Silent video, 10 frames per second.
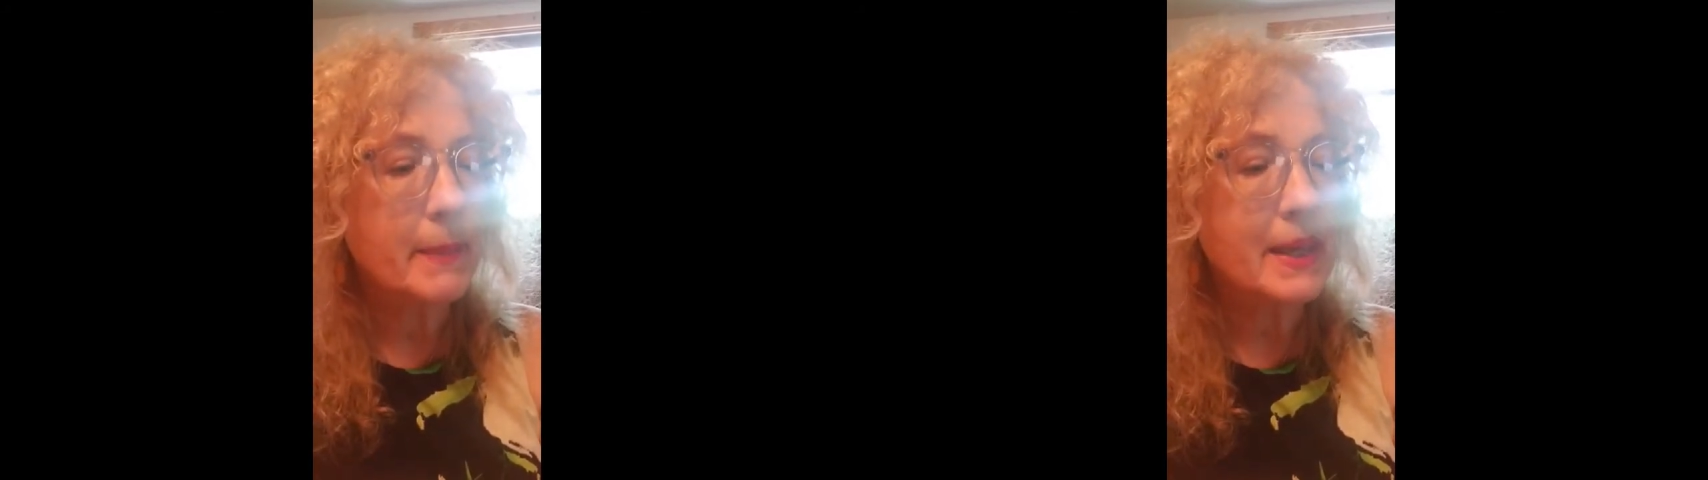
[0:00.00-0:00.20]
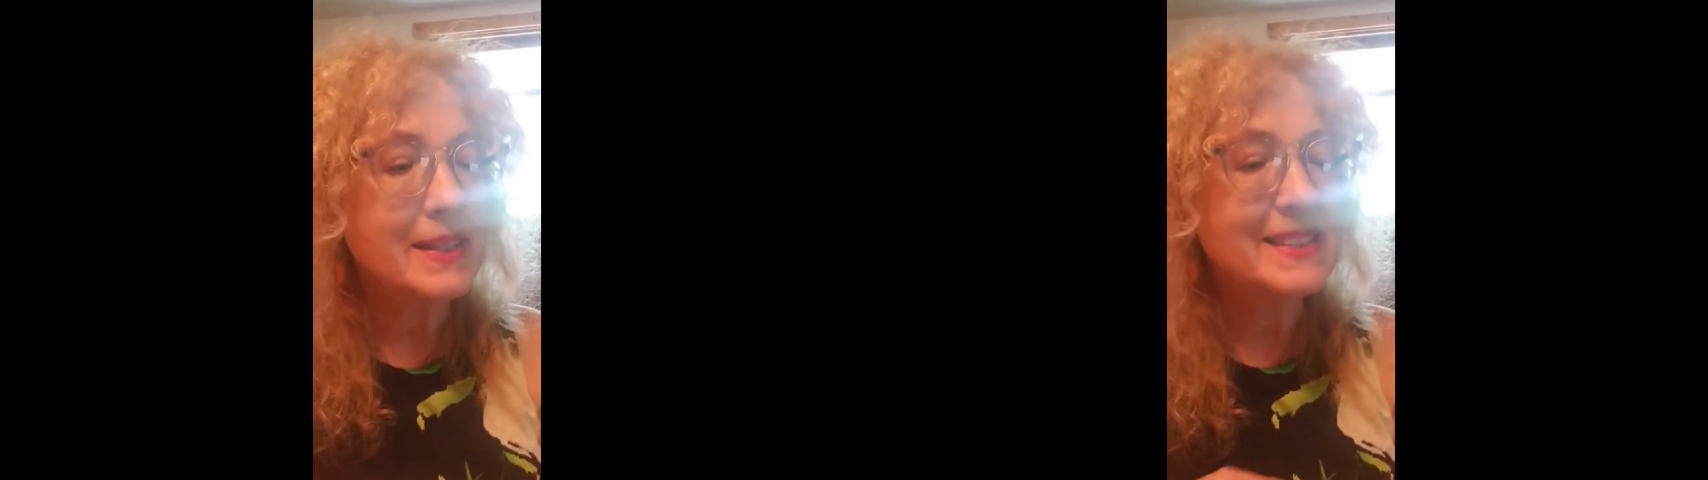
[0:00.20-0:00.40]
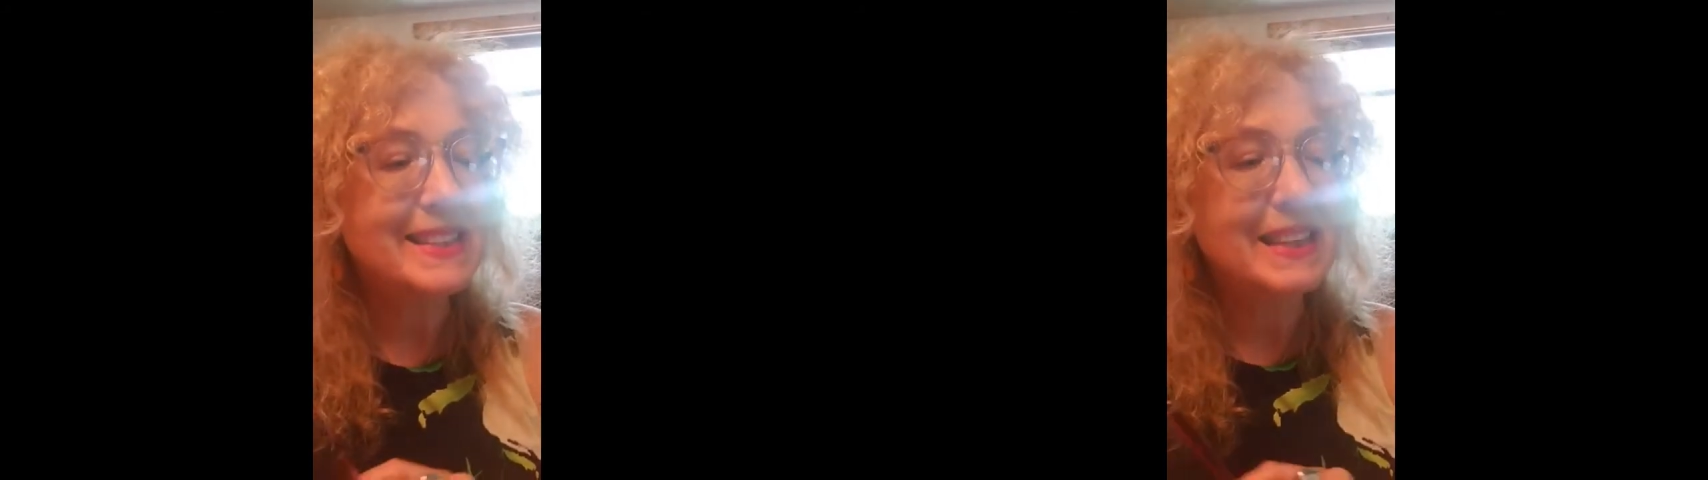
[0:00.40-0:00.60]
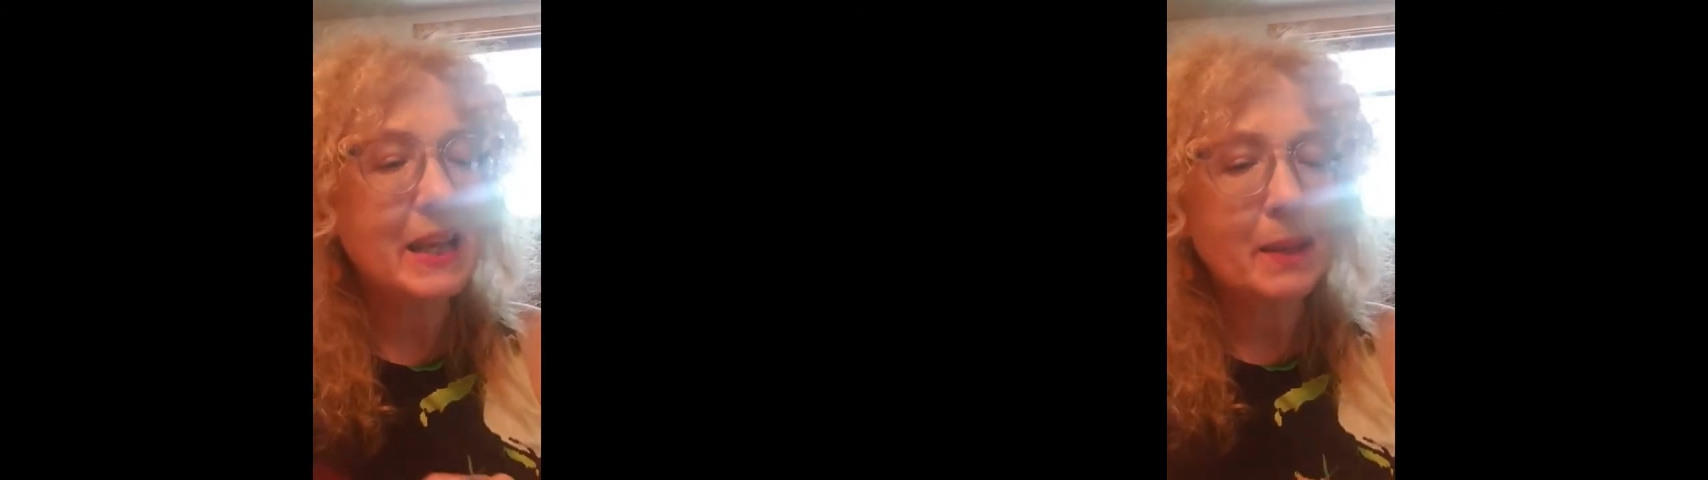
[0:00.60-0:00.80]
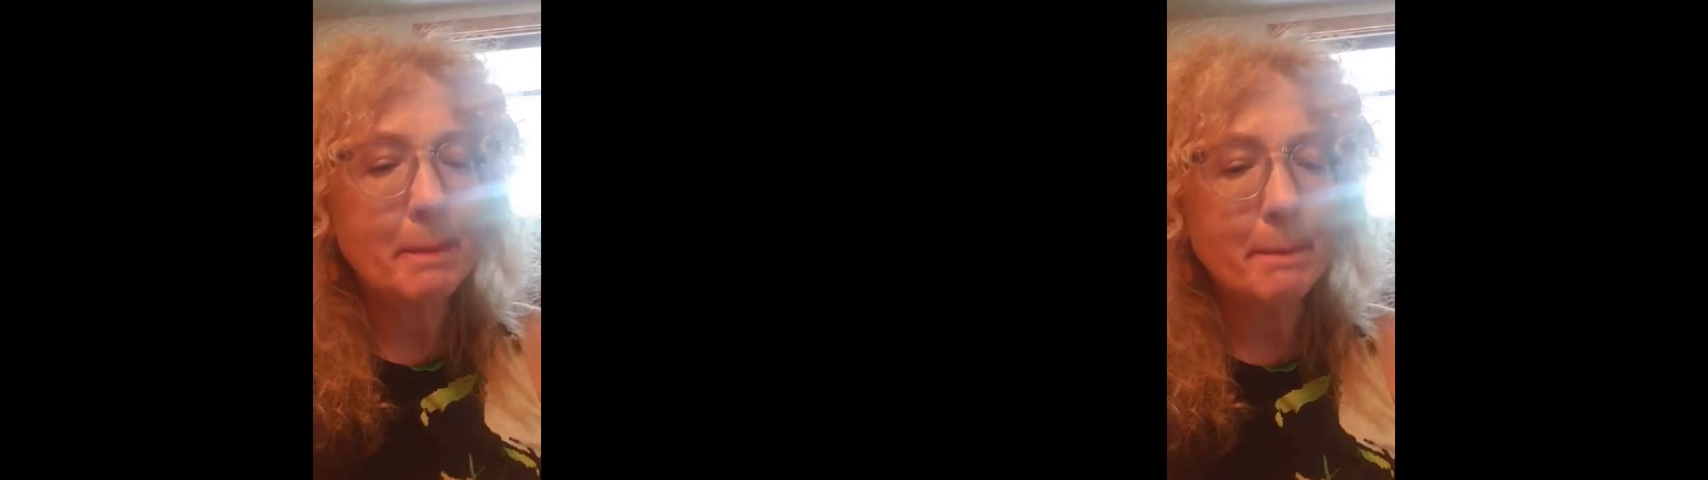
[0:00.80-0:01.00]
makes
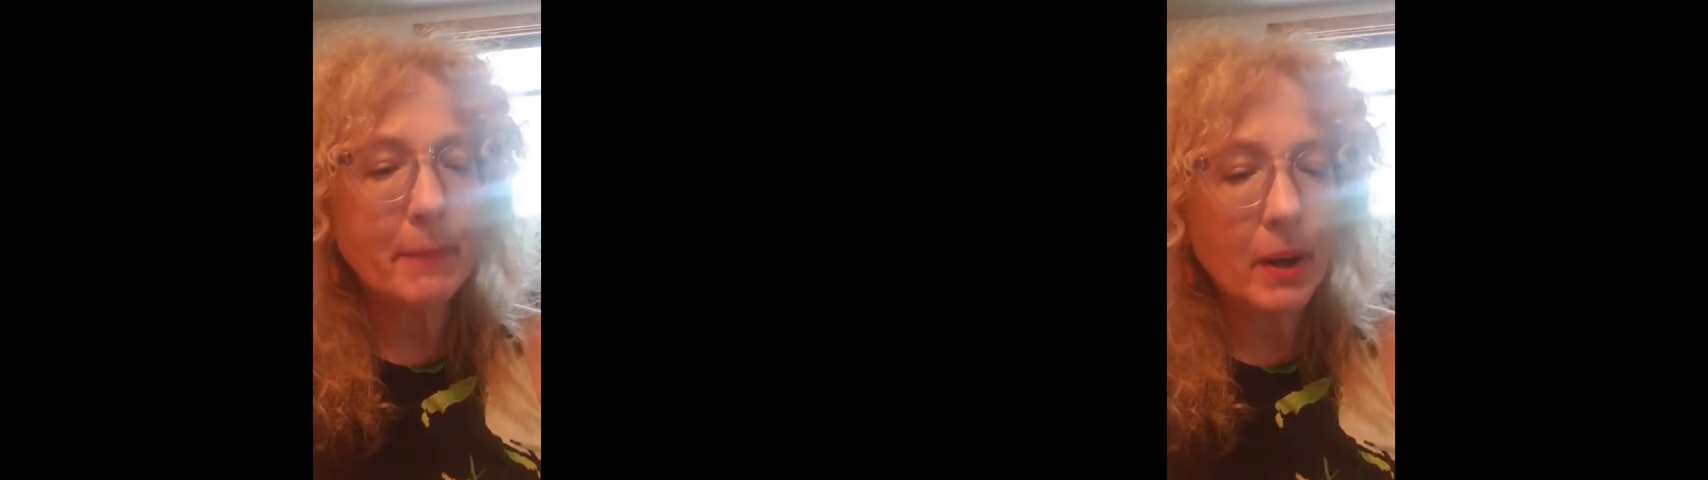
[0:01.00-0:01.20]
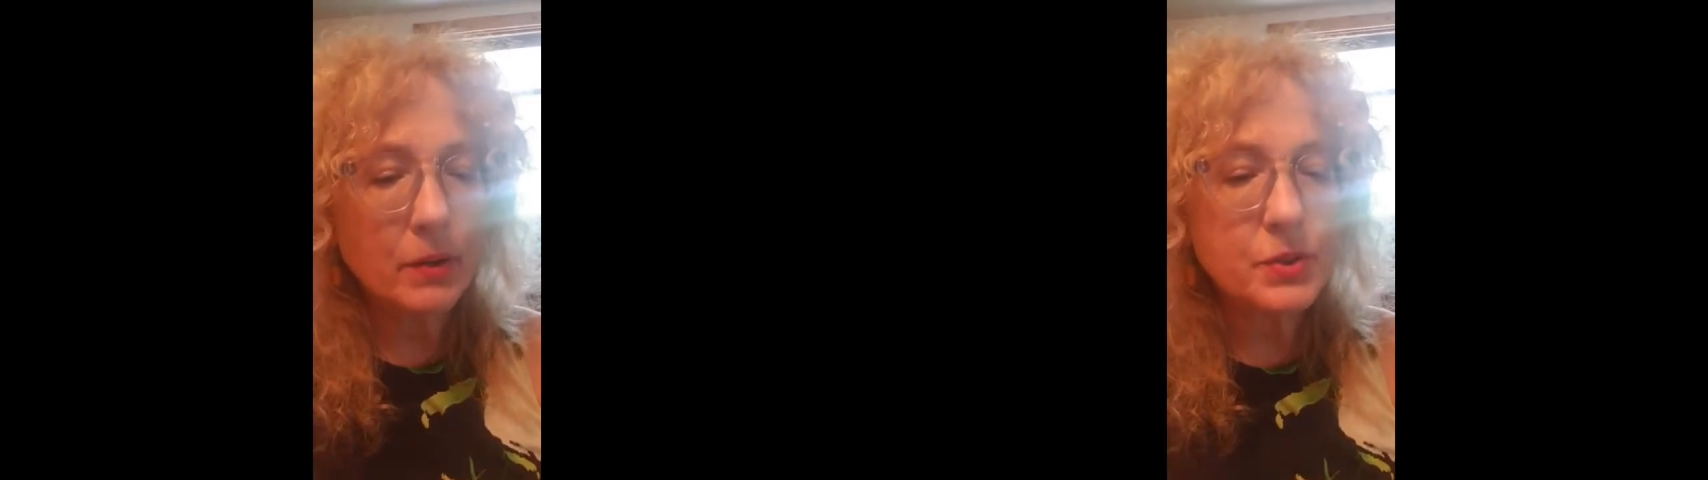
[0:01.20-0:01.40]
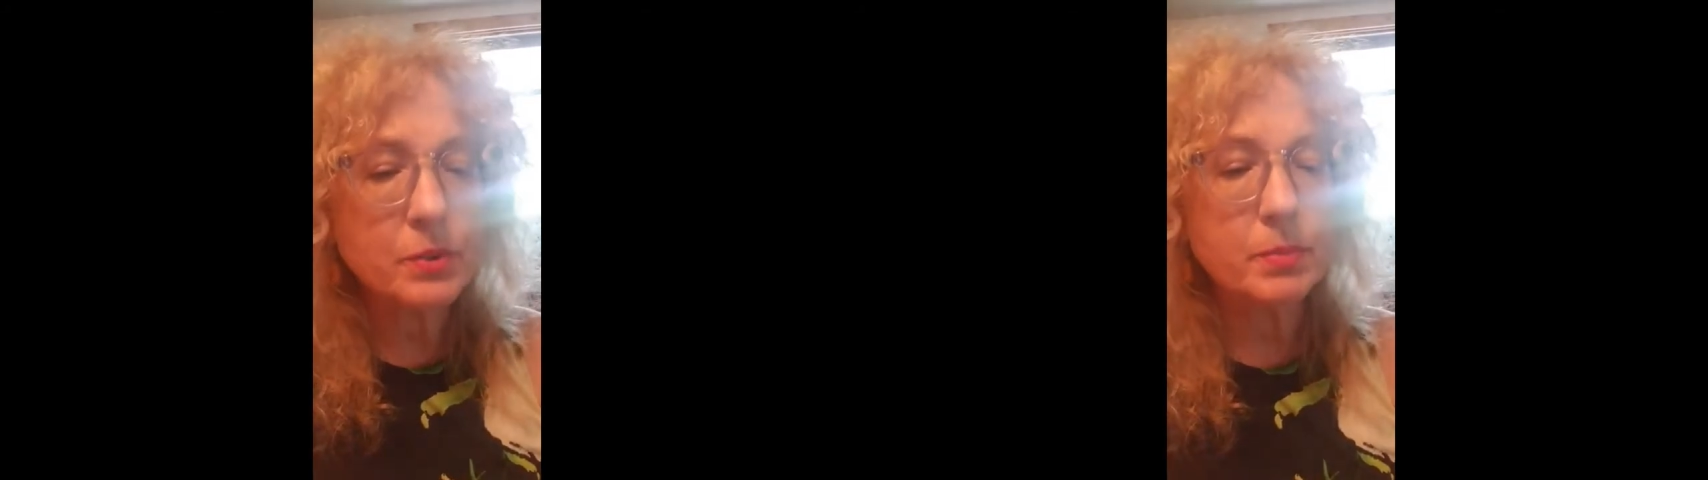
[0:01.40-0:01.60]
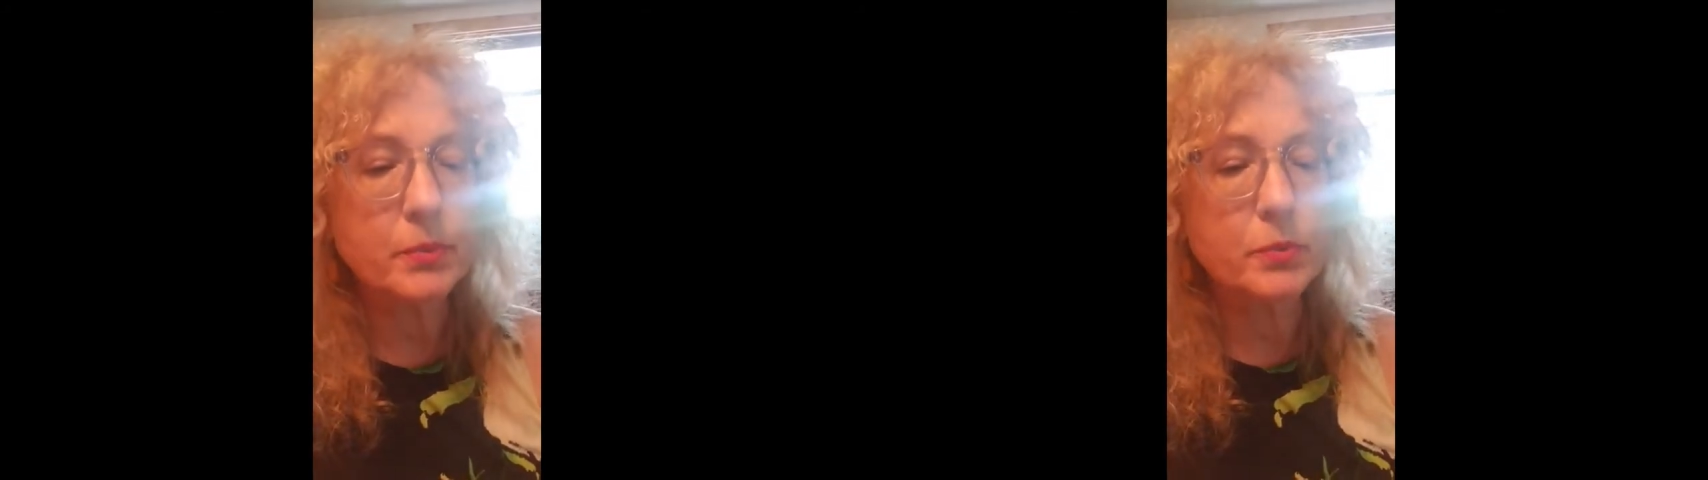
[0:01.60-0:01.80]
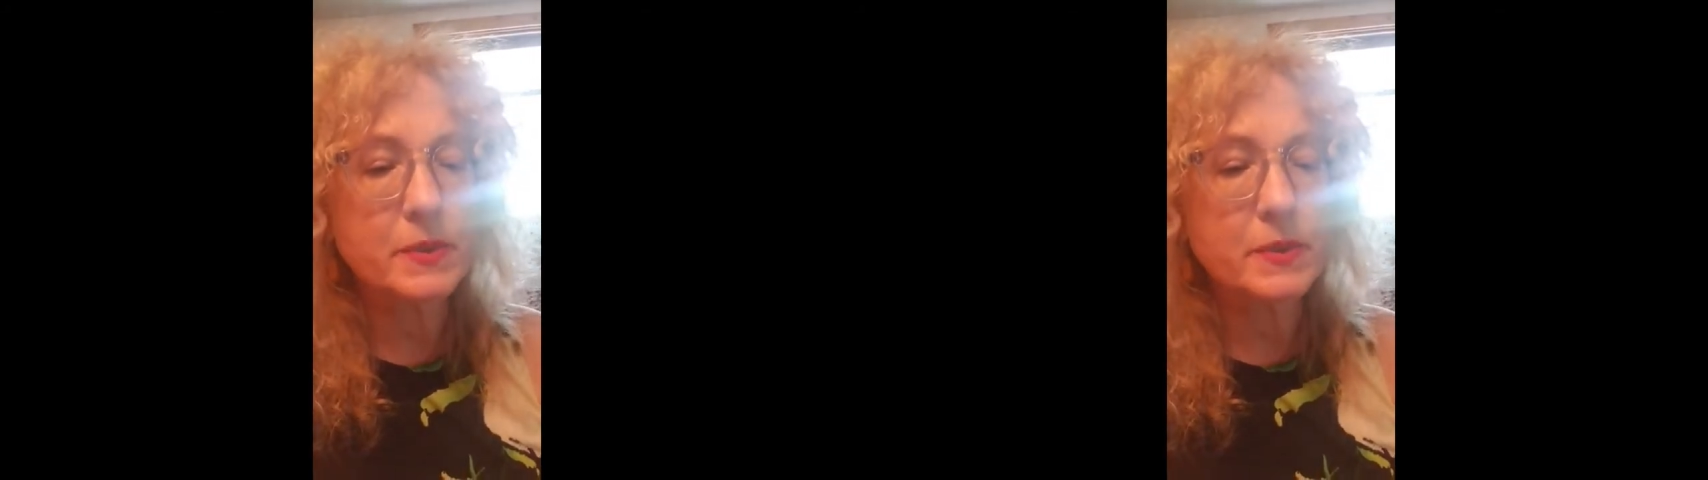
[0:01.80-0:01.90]
it impossible